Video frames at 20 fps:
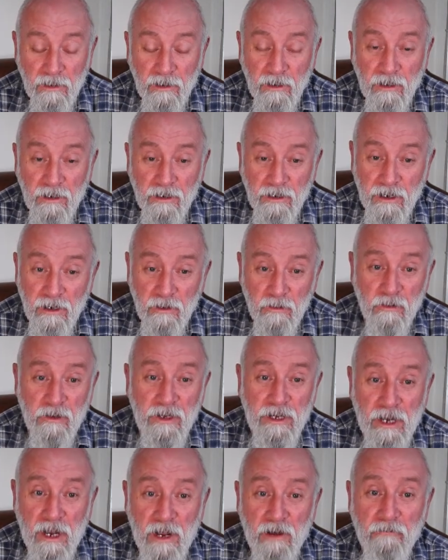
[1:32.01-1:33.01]
and I
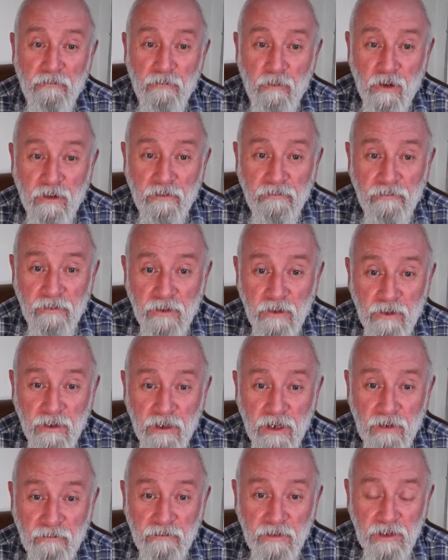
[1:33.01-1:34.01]
only have one
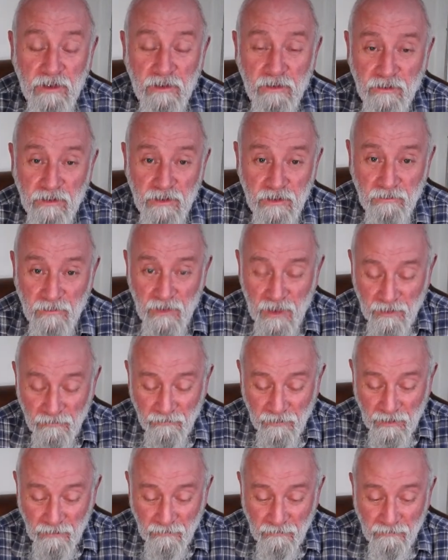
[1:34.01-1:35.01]
photograph still
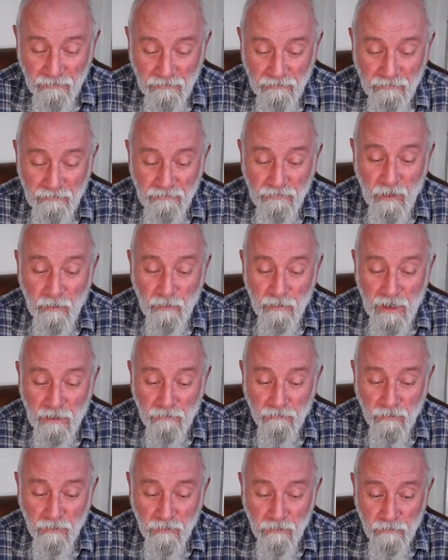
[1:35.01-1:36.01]
surviving from that
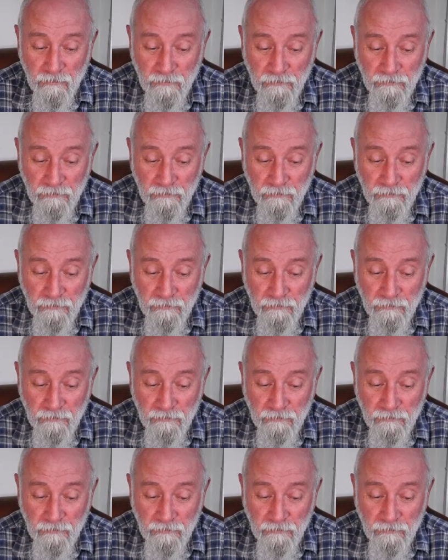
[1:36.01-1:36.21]
roll.